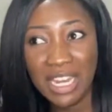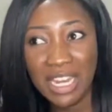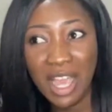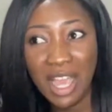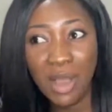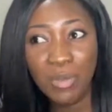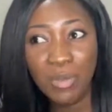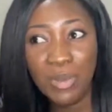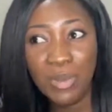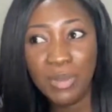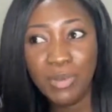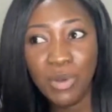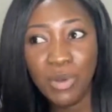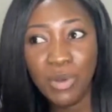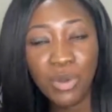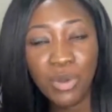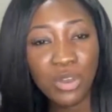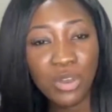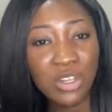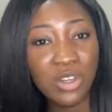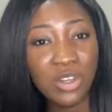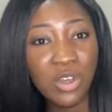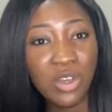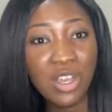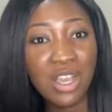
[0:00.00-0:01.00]
now people
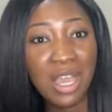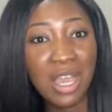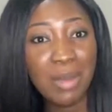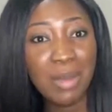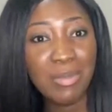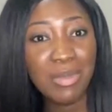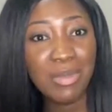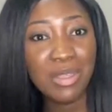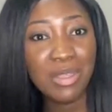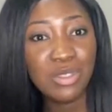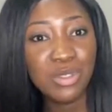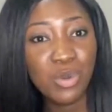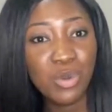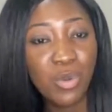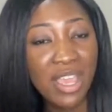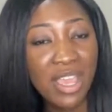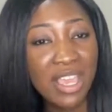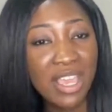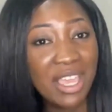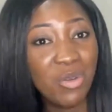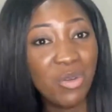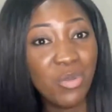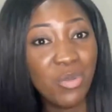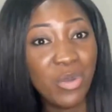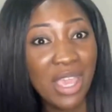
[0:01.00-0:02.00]
could not come into
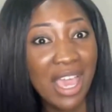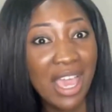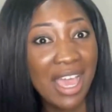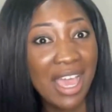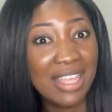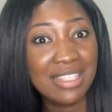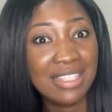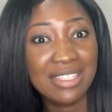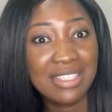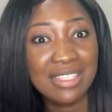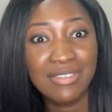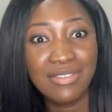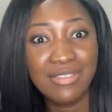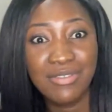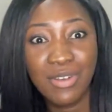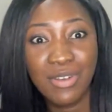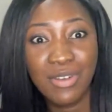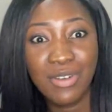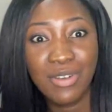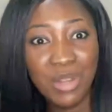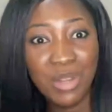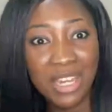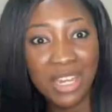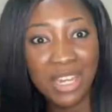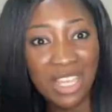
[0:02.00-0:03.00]
work and we had to
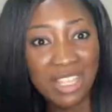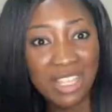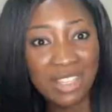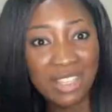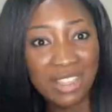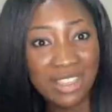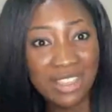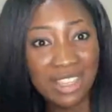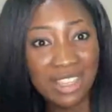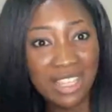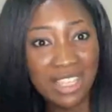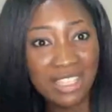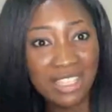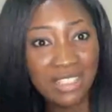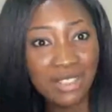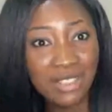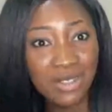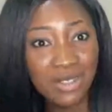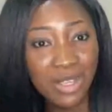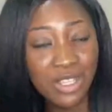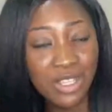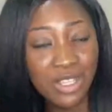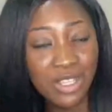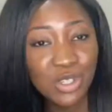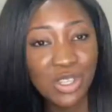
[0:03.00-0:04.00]
formulate
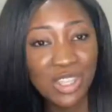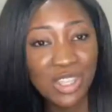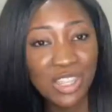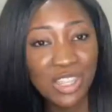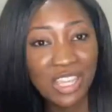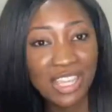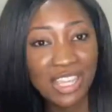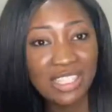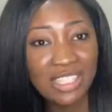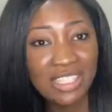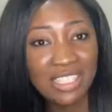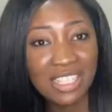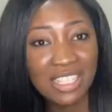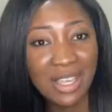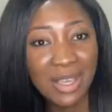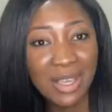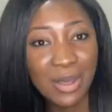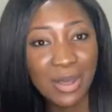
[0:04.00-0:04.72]
things to ensure that